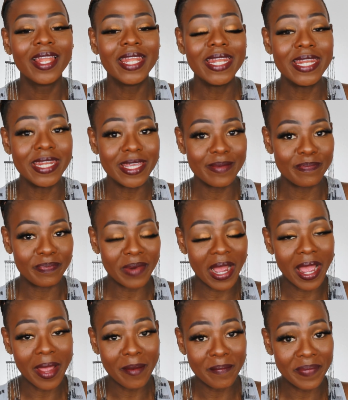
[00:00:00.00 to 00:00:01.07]
lip
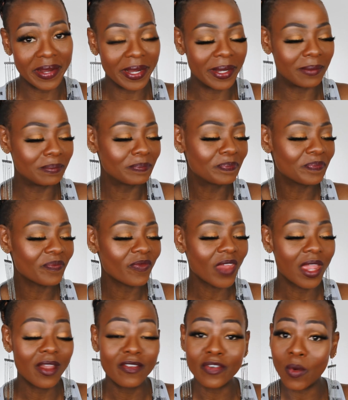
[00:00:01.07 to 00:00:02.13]
balm
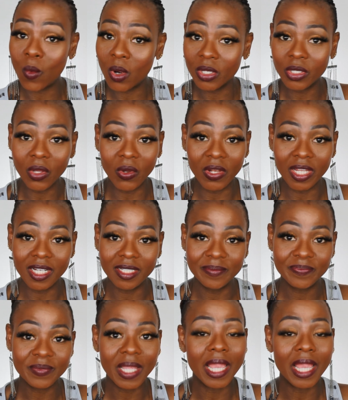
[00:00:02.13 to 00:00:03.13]
for $1.